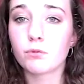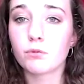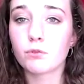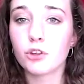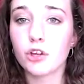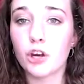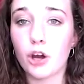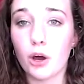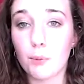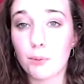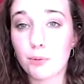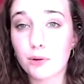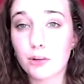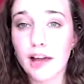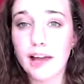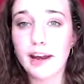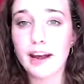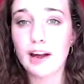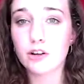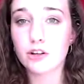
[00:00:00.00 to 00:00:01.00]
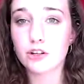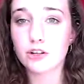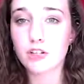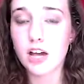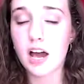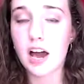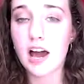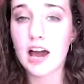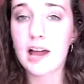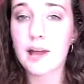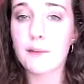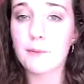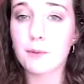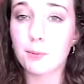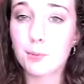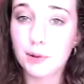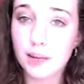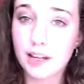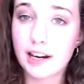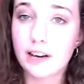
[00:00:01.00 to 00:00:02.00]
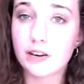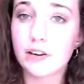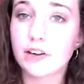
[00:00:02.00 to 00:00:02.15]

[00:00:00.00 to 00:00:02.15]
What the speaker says: you know, plan out your time or plan out